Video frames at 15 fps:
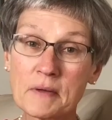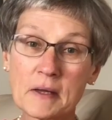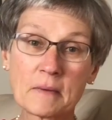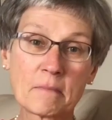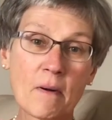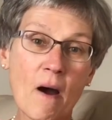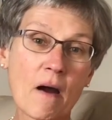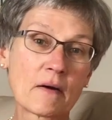being
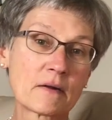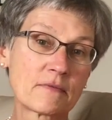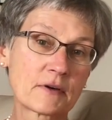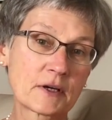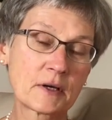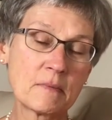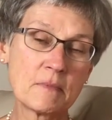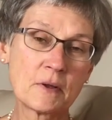part of a
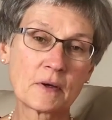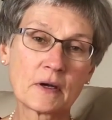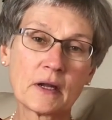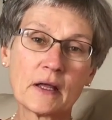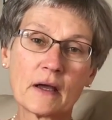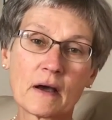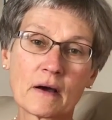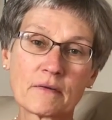
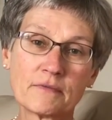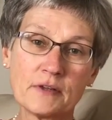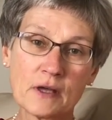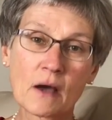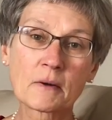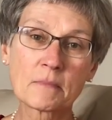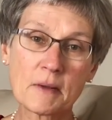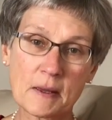community of
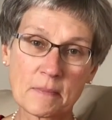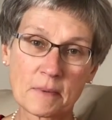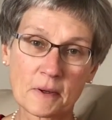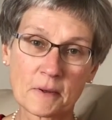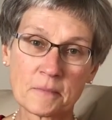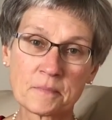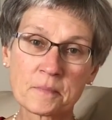young people